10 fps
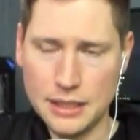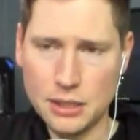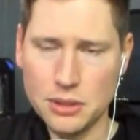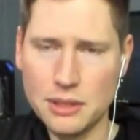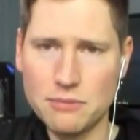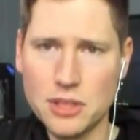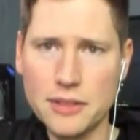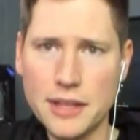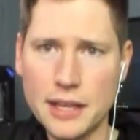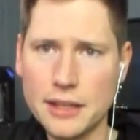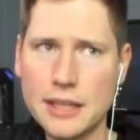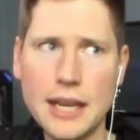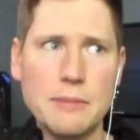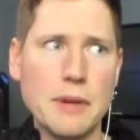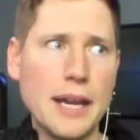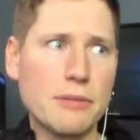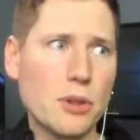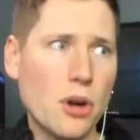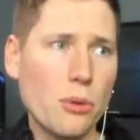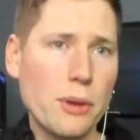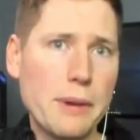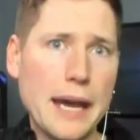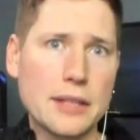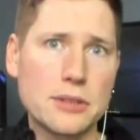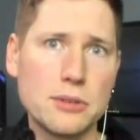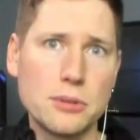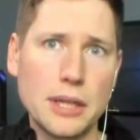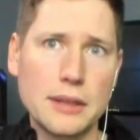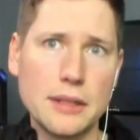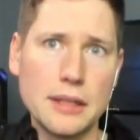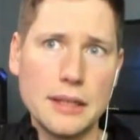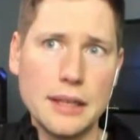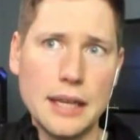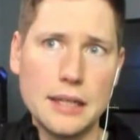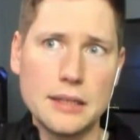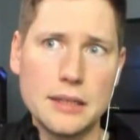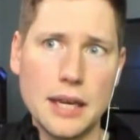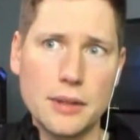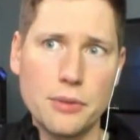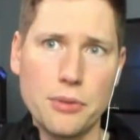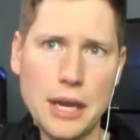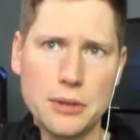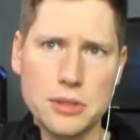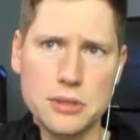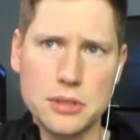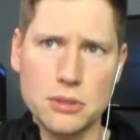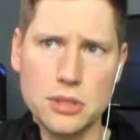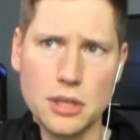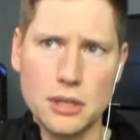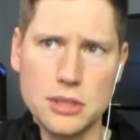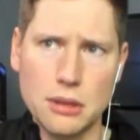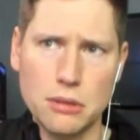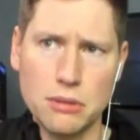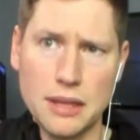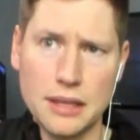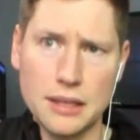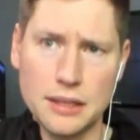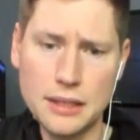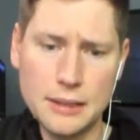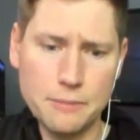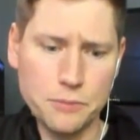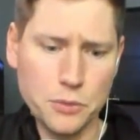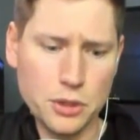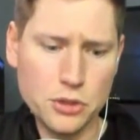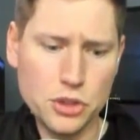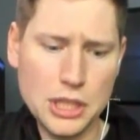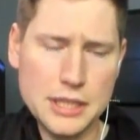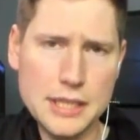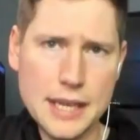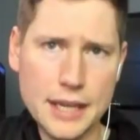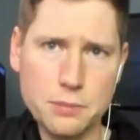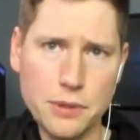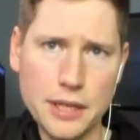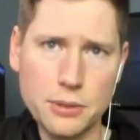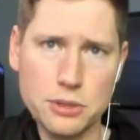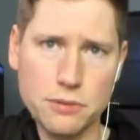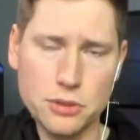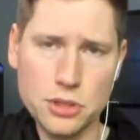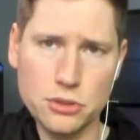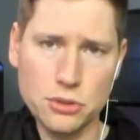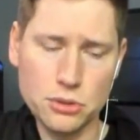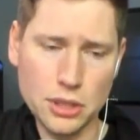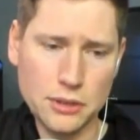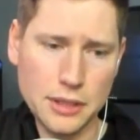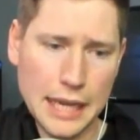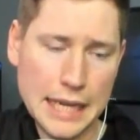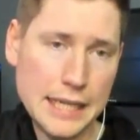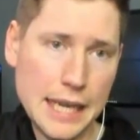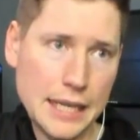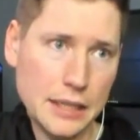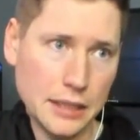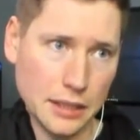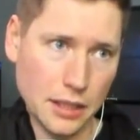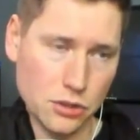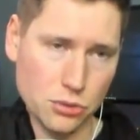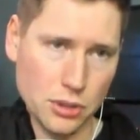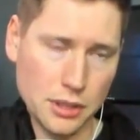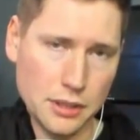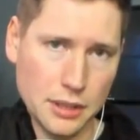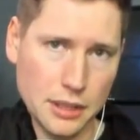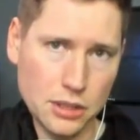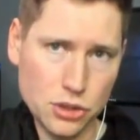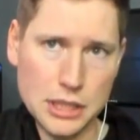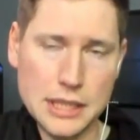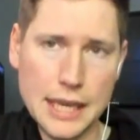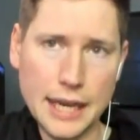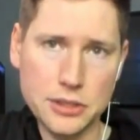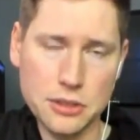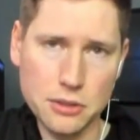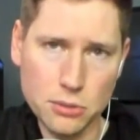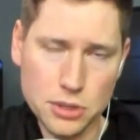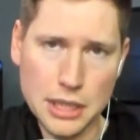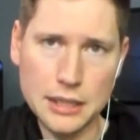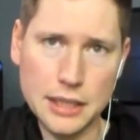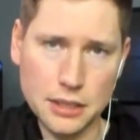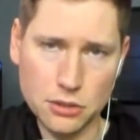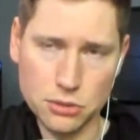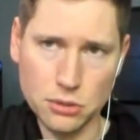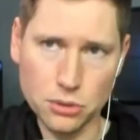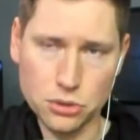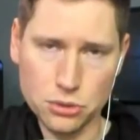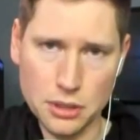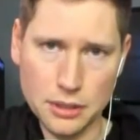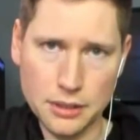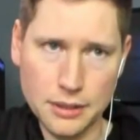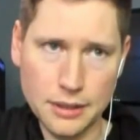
I don't think they've done that. Like I have to go all the way back to like the 8 and 9000 series cards. I think when the GTX branding was first introduced, like the 8800 GTX, and there was the 8800 Ultra.